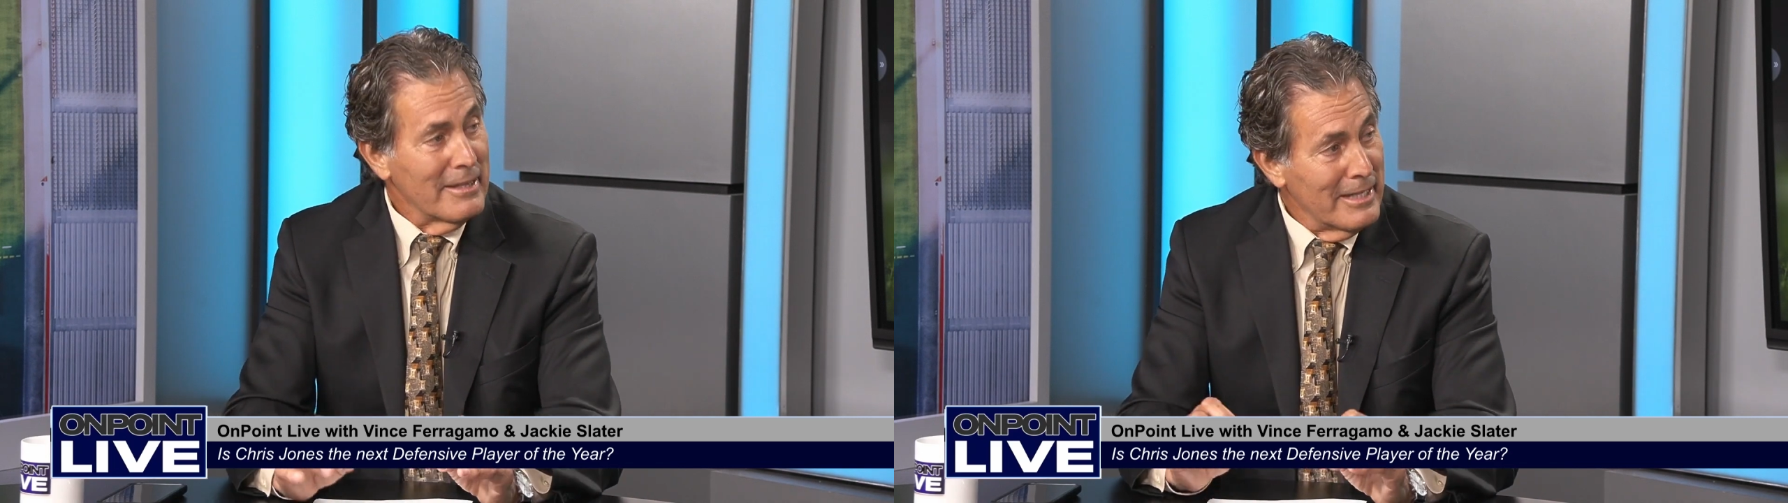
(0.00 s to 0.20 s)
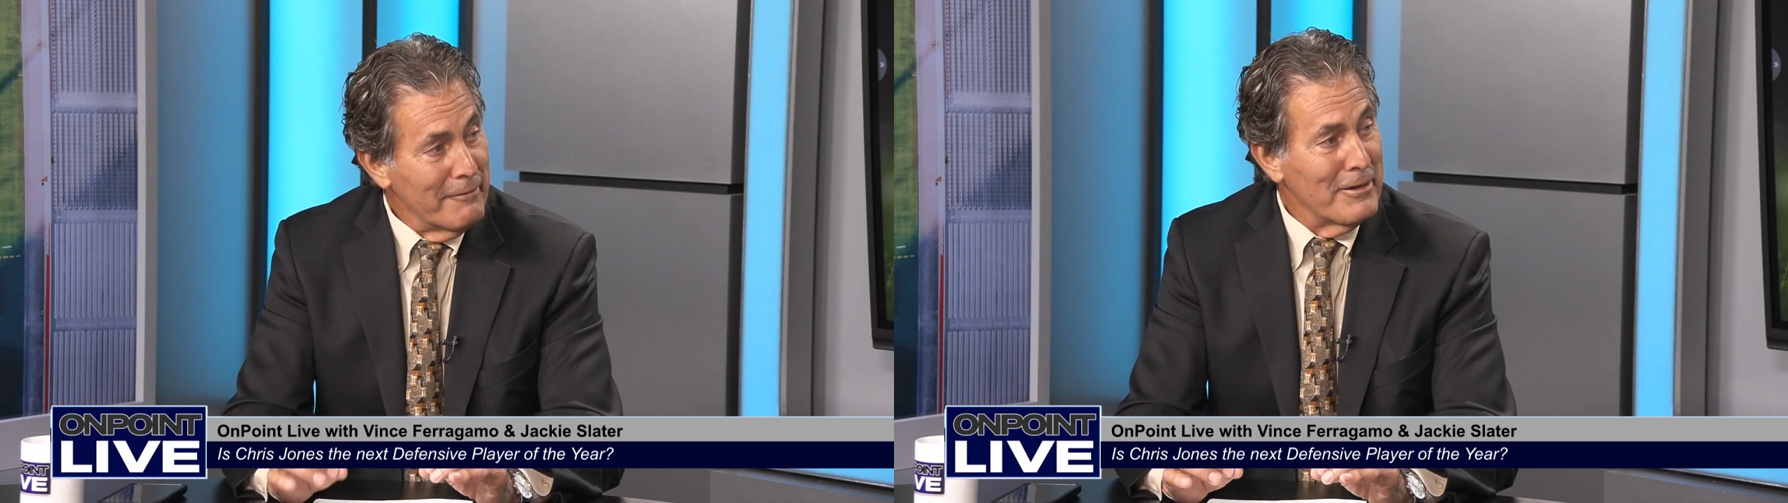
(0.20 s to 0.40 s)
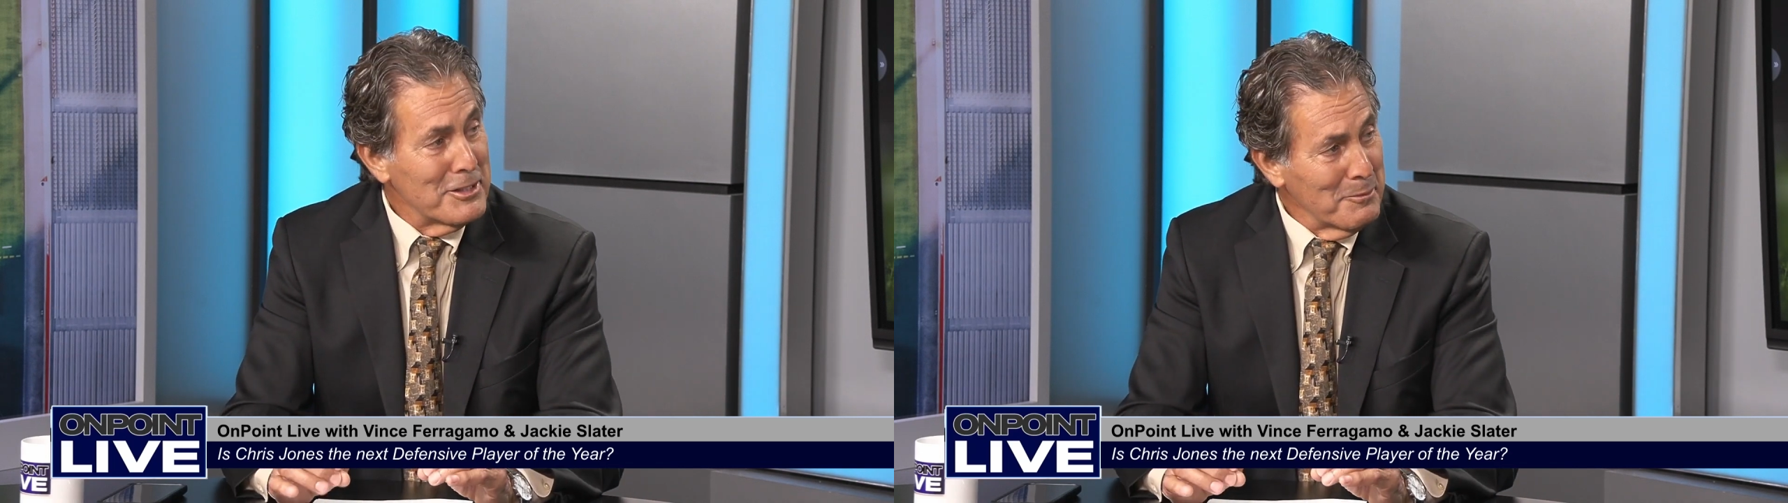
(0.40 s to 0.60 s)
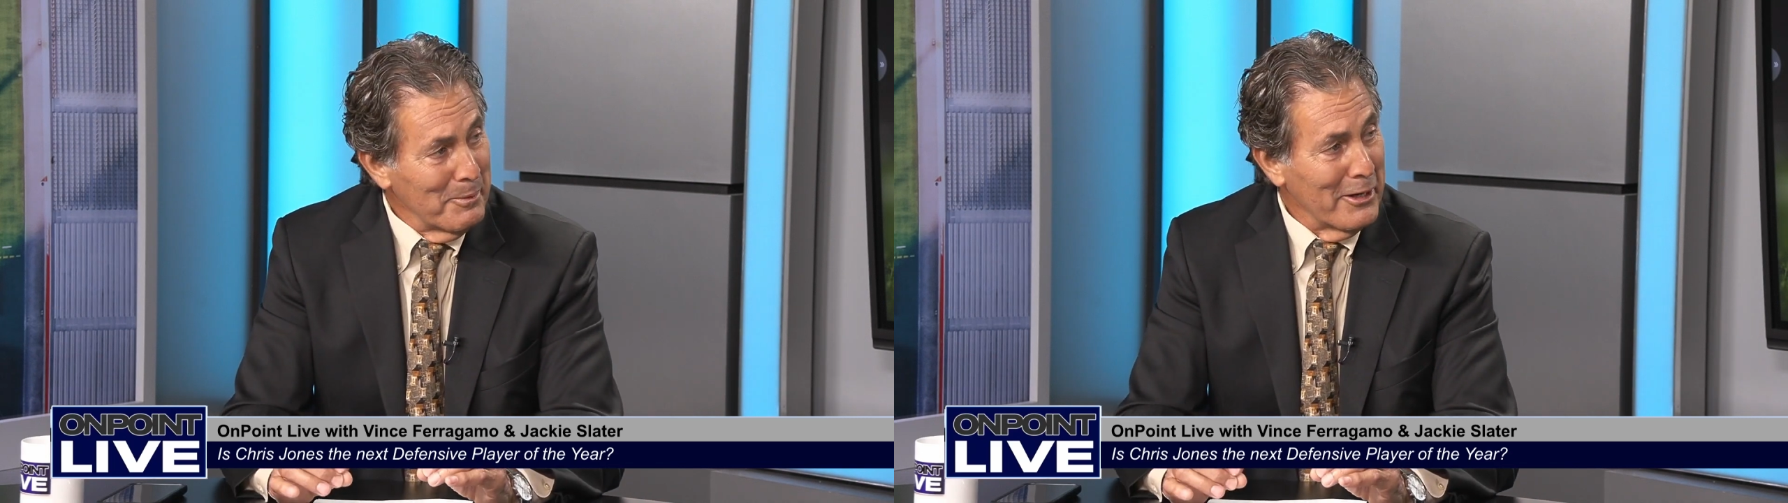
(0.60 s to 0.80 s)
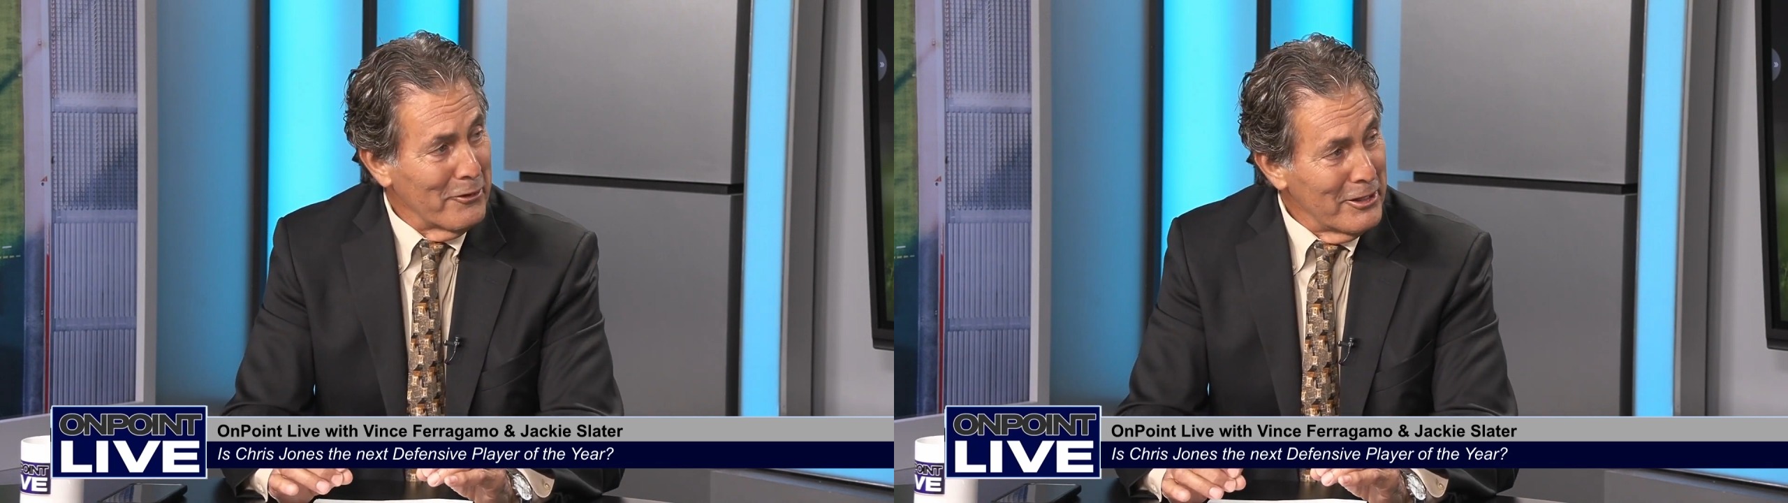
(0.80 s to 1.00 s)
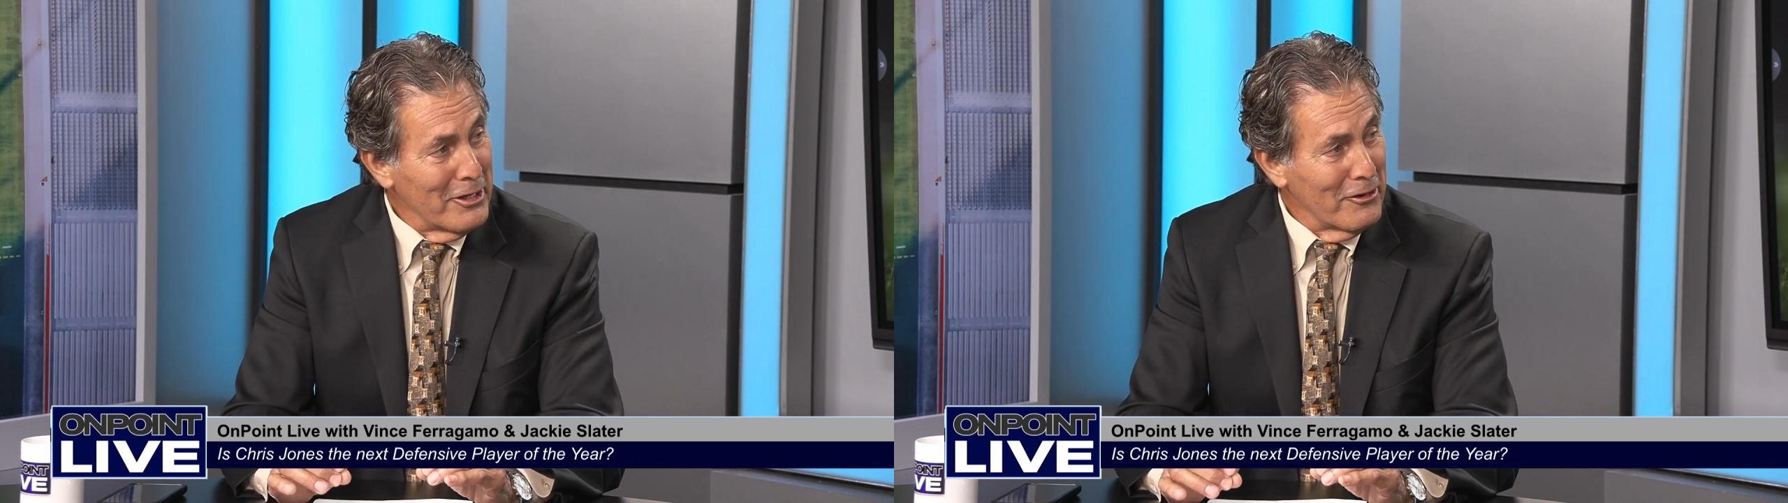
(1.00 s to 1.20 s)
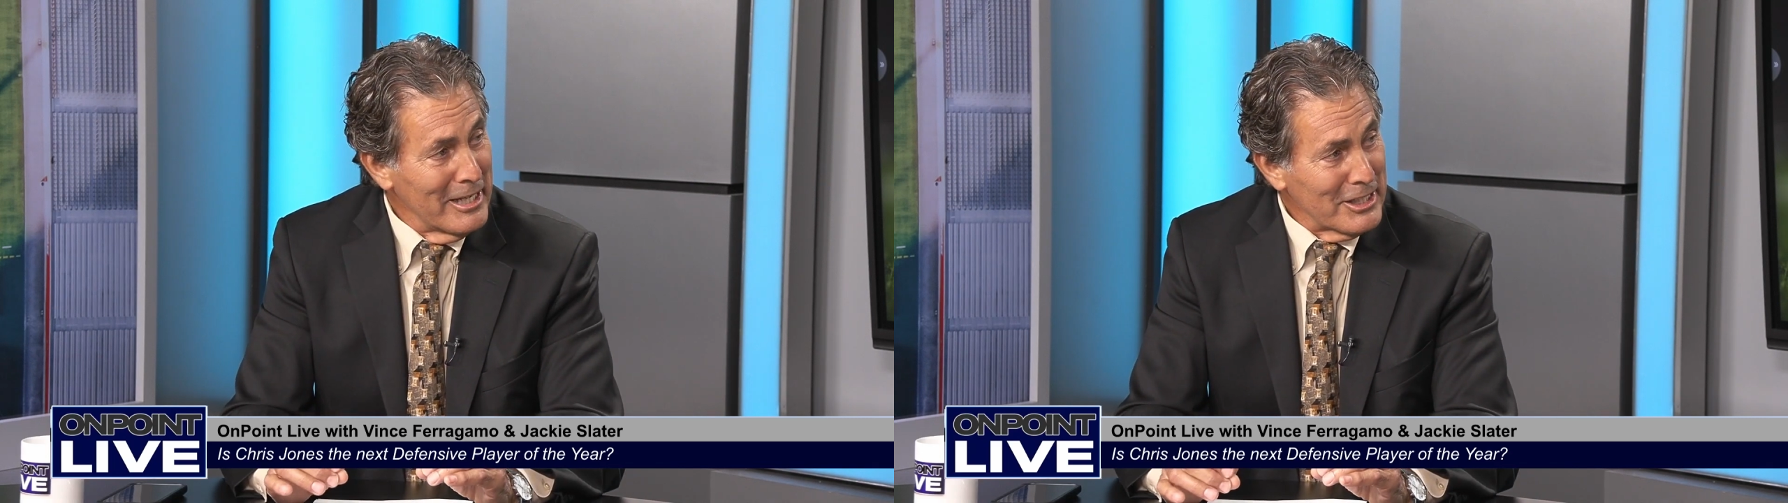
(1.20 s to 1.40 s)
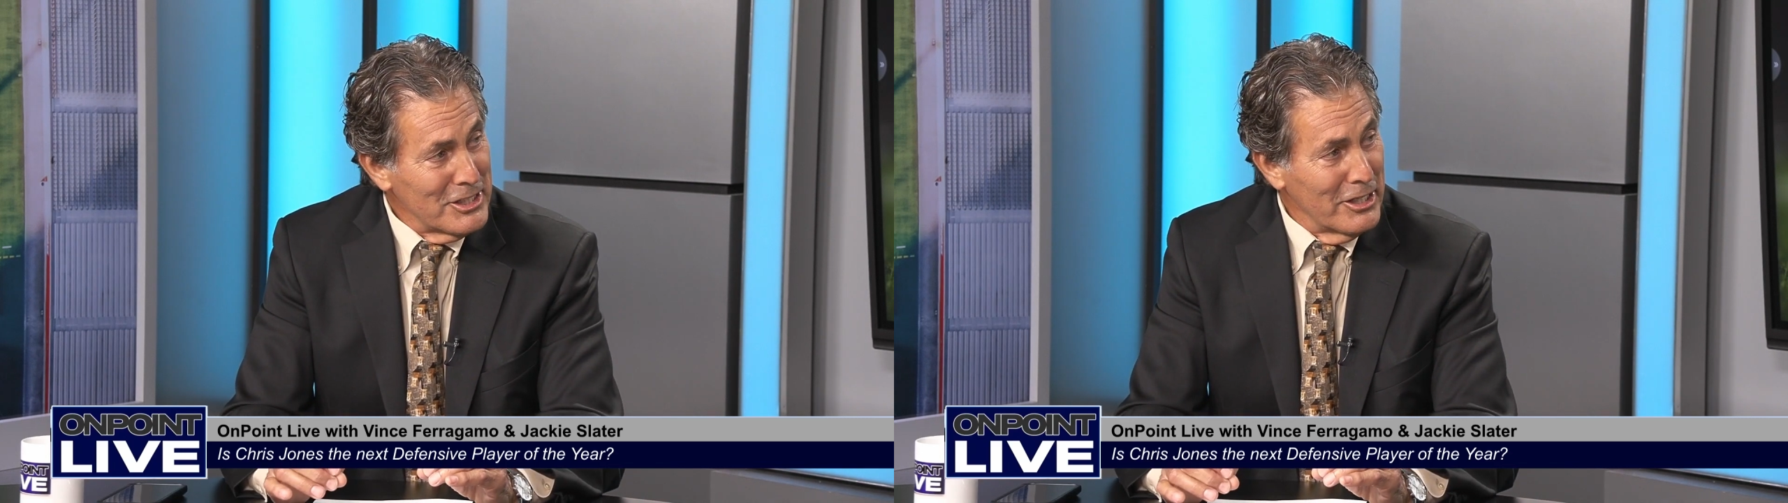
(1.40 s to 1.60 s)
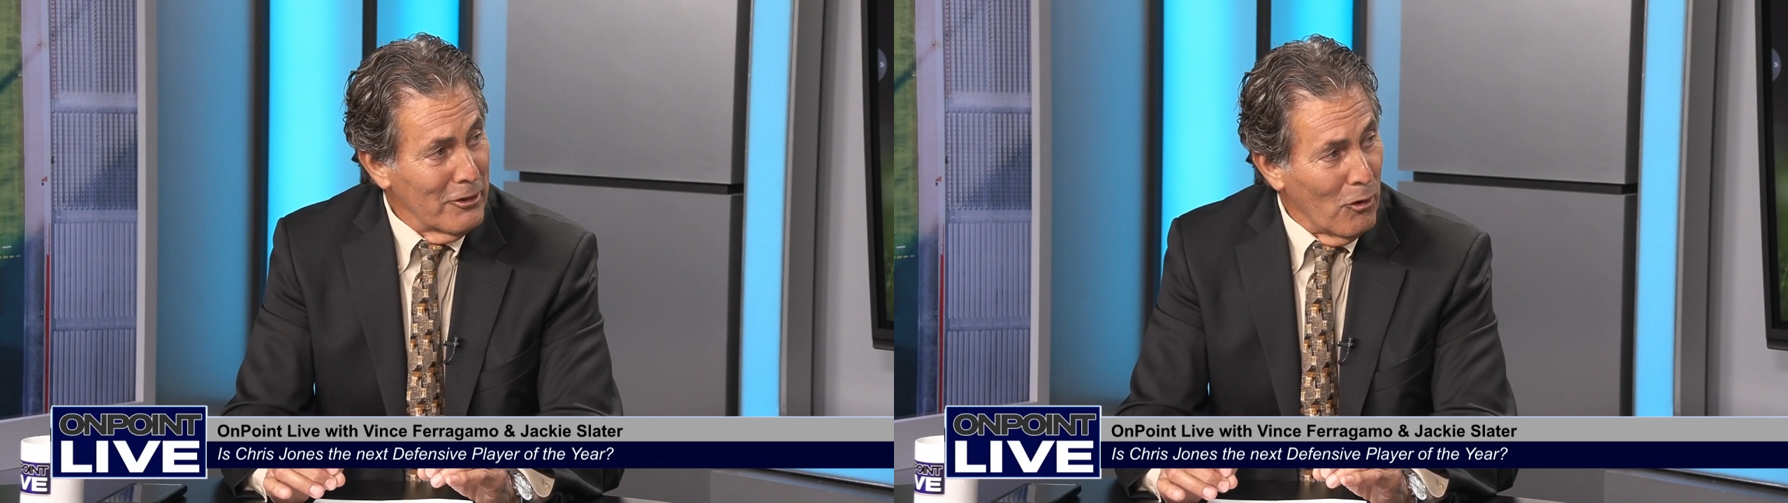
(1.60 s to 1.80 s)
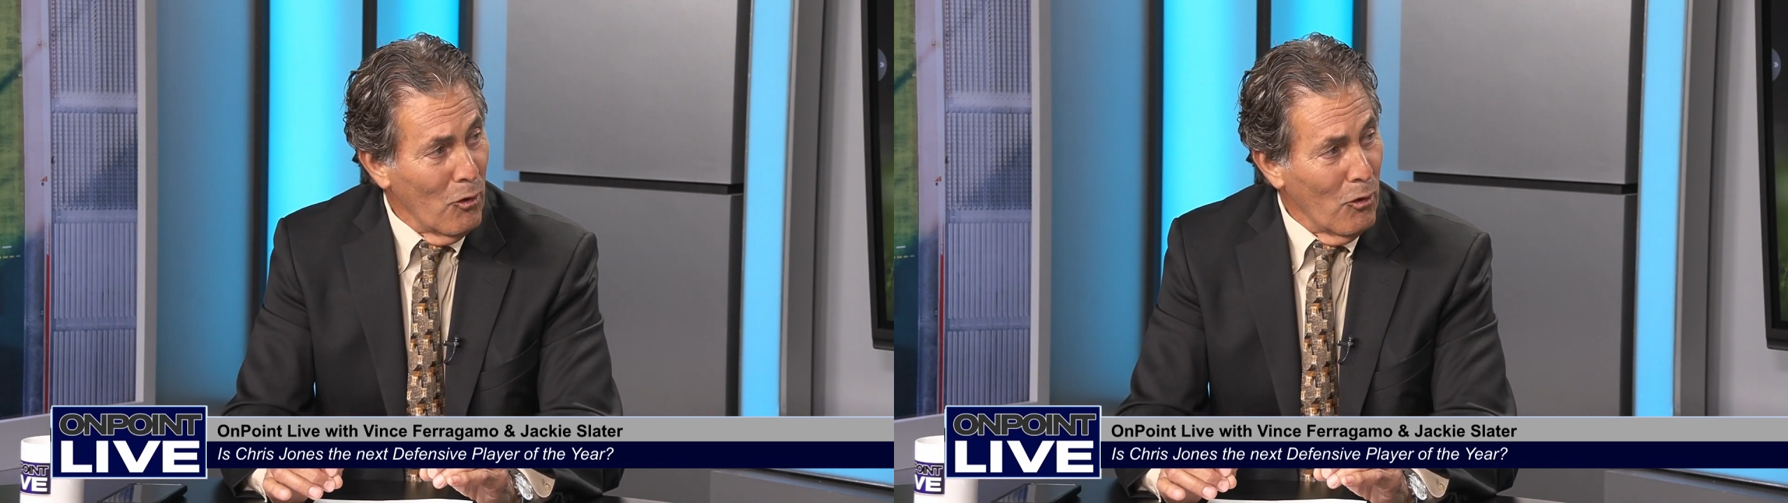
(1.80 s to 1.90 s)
the defensive player of the year next year,